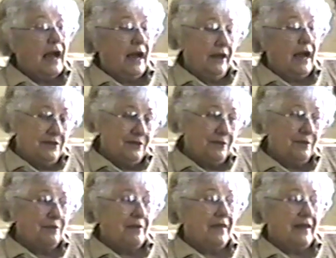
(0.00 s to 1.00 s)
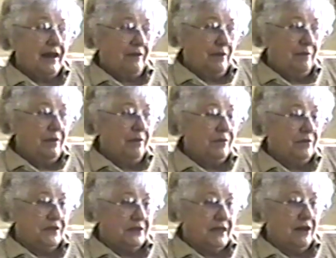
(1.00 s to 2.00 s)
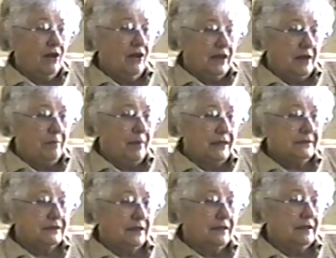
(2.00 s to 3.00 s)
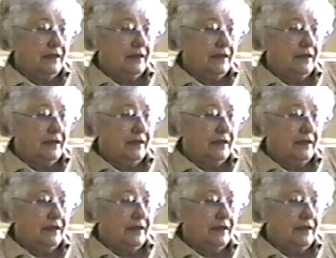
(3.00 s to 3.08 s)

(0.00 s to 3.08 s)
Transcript: I know that I remember that they all had a bicycle,